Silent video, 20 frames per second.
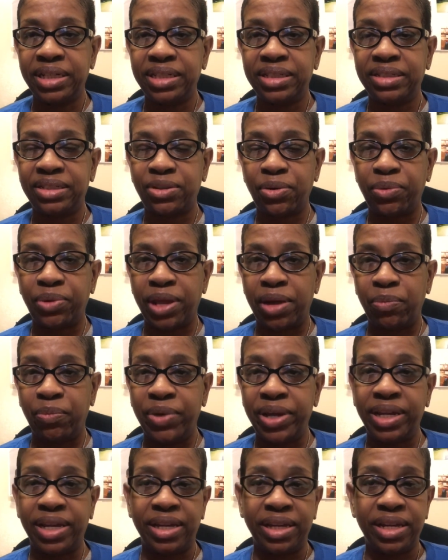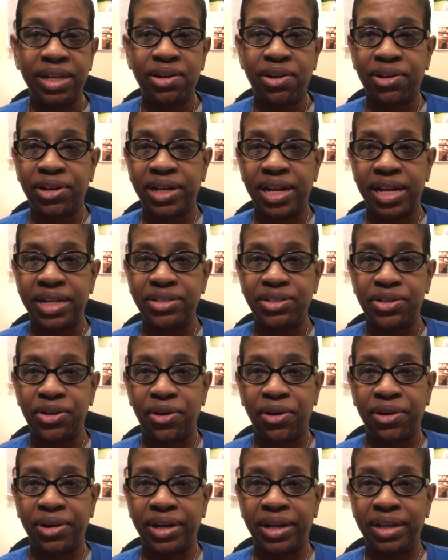so that we can get our day
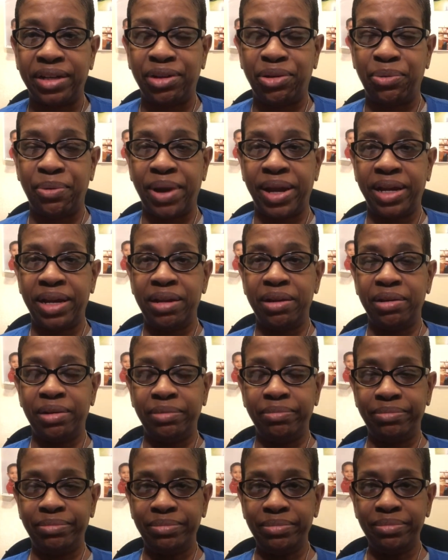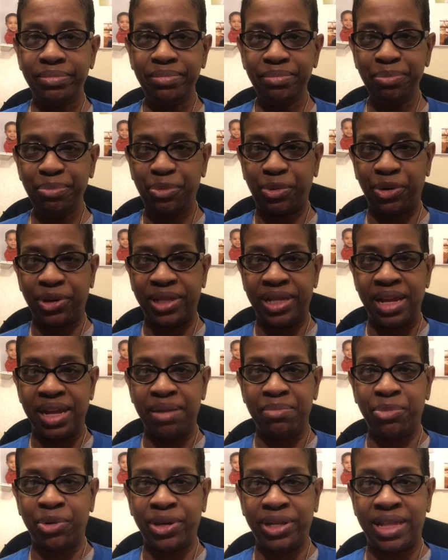started. You ready? Breathe
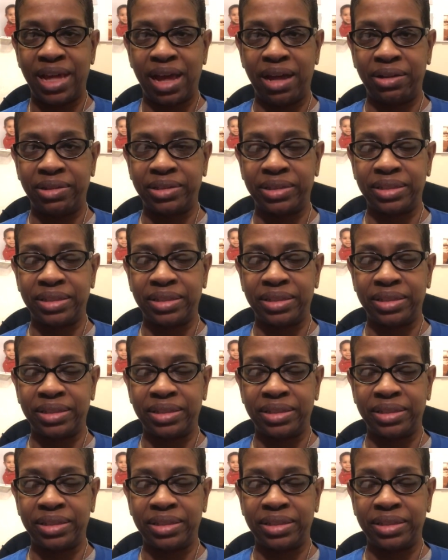in, breathe out.